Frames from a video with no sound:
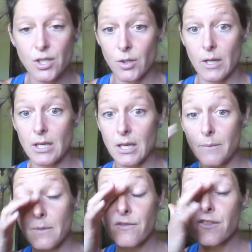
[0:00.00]
to it.
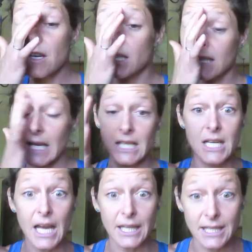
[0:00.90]
It feels like
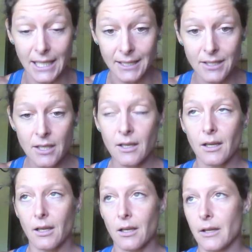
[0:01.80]
nothing.
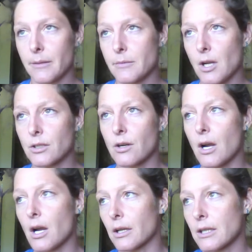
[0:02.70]
Dr.
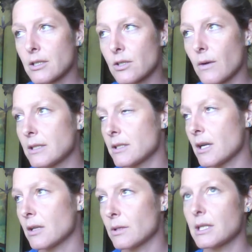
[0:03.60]
Hawkins, who I
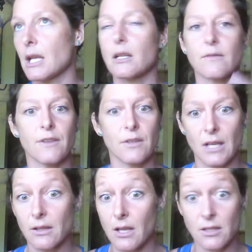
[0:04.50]
study, would say it feels
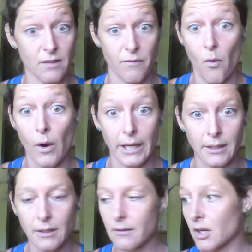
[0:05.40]
like it's a
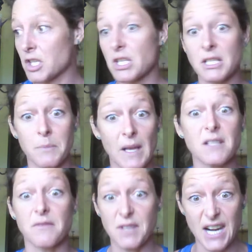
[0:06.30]
void. There is a
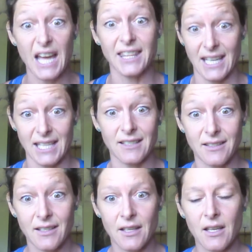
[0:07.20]
space of nothing.
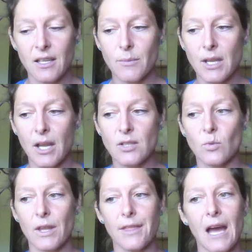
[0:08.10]
Because
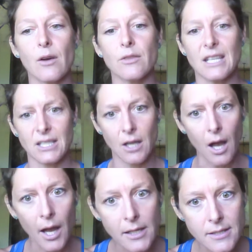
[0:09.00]
without this
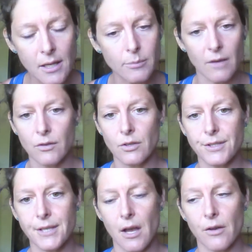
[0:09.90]
concept of
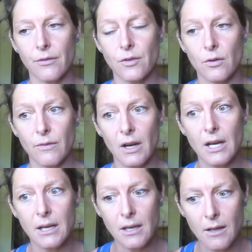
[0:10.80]
yourself, you're
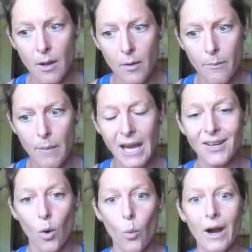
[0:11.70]
very made
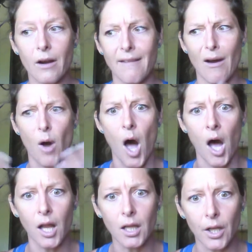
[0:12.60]
aware of how
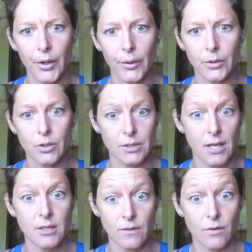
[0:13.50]
hollow your
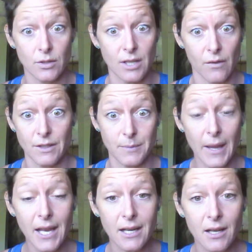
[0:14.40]
sense of yourself has
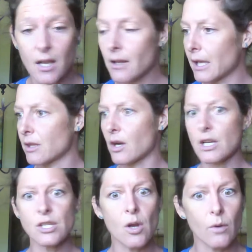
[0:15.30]
been. Like there
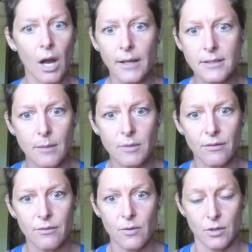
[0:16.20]
is no concept
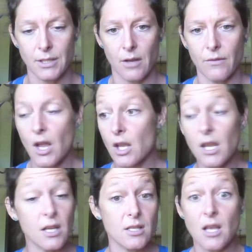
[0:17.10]
of yourself.
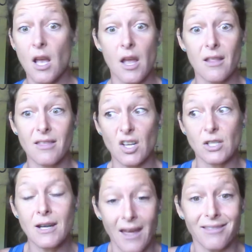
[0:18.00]

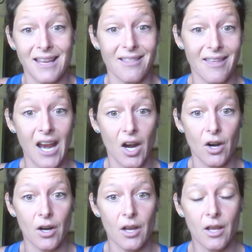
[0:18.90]
There's nothing
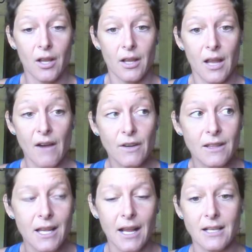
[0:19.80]
there.
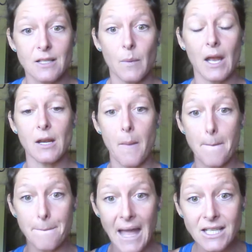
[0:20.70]
Everything has been
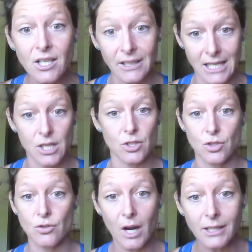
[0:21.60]
mentally
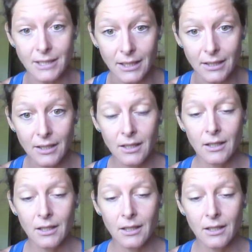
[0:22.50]
constructed.